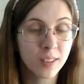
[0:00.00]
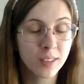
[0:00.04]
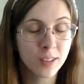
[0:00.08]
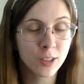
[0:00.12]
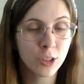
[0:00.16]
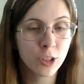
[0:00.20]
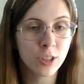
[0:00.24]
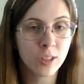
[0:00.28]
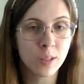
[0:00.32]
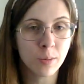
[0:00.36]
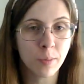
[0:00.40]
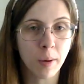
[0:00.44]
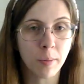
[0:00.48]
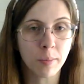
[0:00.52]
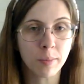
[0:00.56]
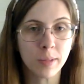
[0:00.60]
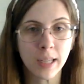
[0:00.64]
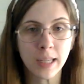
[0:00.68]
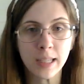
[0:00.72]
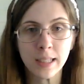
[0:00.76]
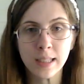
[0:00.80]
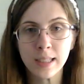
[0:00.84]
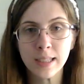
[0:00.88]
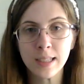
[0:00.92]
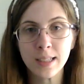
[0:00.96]
Just some
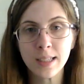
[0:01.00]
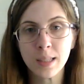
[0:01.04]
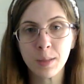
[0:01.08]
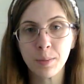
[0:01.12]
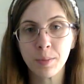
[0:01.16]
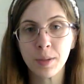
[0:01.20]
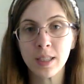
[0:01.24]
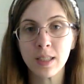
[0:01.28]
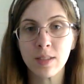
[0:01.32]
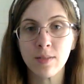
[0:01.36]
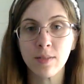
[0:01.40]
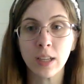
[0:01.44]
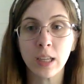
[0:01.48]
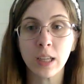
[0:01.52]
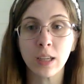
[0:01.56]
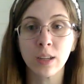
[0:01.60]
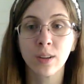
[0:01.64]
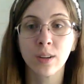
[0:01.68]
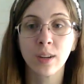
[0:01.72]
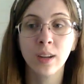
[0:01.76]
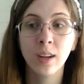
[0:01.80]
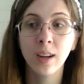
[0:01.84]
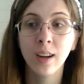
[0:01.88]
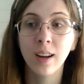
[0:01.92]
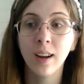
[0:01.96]
updates, easy peasy
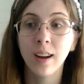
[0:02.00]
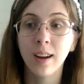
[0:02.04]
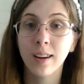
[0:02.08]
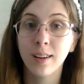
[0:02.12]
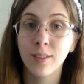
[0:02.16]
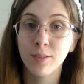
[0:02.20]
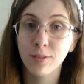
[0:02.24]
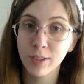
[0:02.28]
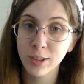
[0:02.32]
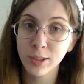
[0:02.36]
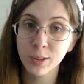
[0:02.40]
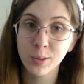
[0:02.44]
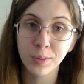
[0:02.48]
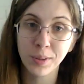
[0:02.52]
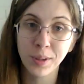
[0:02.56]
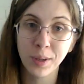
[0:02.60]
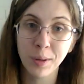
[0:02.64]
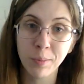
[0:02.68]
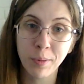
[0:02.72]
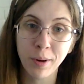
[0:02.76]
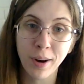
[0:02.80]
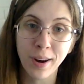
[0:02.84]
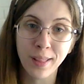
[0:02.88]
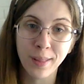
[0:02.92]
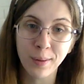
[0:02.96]
video. First, we're going
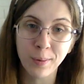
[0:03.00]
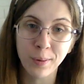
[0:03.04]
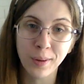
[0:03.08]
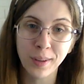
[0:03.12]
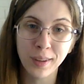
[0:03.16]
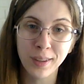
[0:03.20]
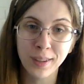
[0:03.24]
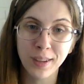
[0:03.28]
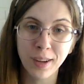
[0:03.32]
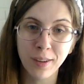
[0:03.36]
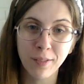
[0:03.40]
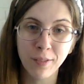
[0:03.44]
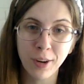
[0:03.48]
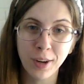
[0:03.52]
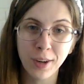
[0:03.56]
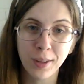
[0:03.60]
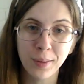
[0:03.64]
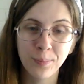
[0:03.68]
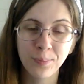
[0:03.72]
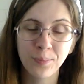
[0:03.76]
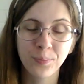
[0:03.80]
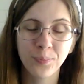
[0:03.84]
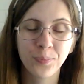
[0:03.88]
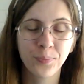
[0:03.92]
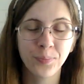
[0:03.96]
to pray, then we're going to dive right in.